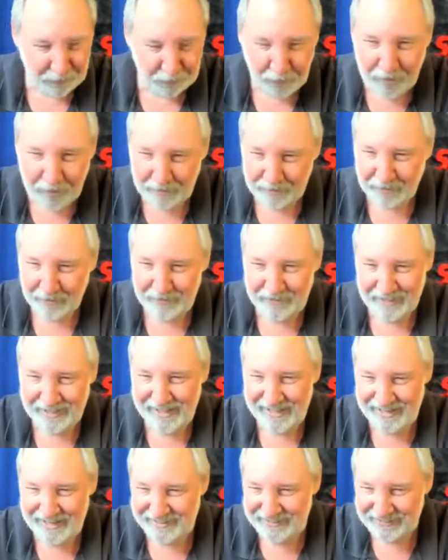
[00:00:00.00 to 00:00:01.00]
wonk, all you
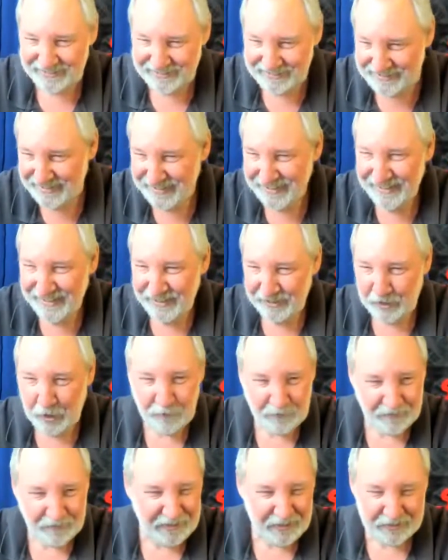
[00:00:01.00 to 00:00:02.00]
got to do is go
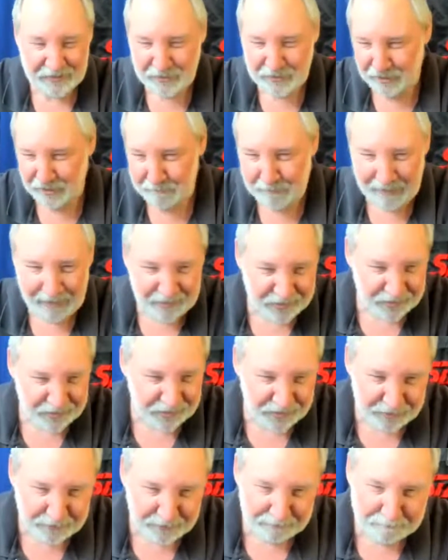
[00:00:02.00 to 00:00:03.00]
over to Discord page and
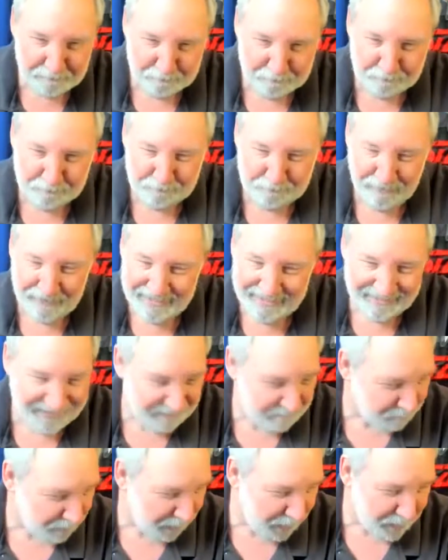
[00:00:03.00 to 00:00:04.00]
do a, a,
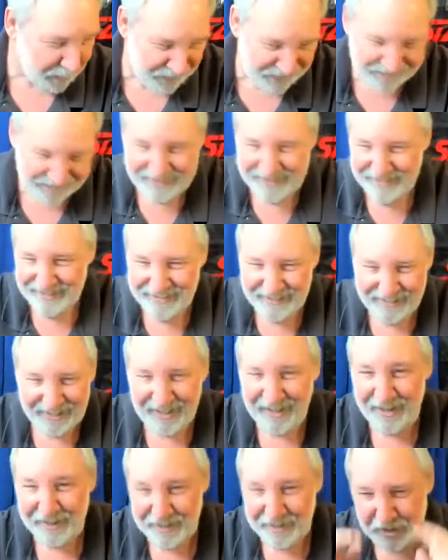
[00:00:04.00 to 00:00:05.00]
a post
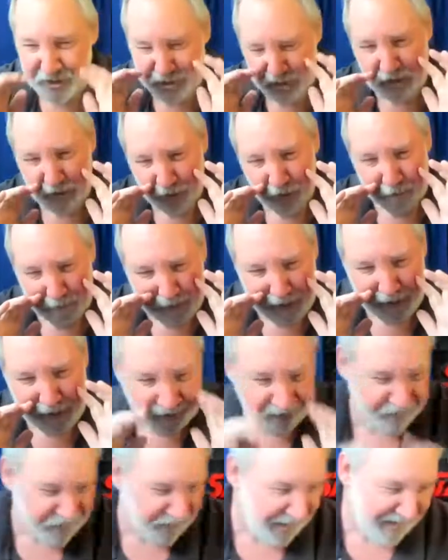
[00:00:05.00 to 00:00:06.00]
on the general
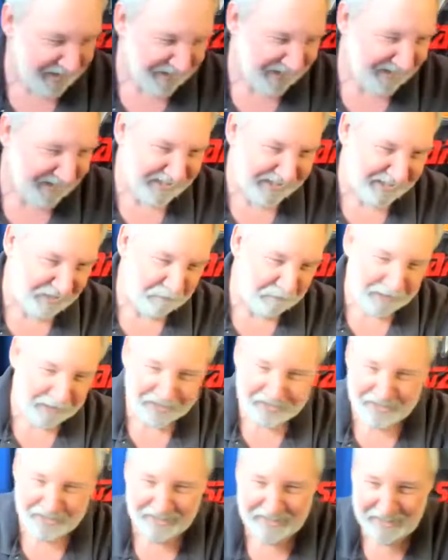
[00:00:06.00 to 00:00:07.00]
page. Yeah, that's not the
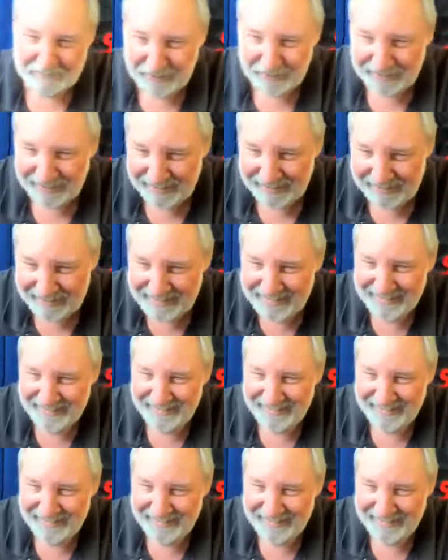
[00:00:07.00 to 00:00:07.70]
page I'm on.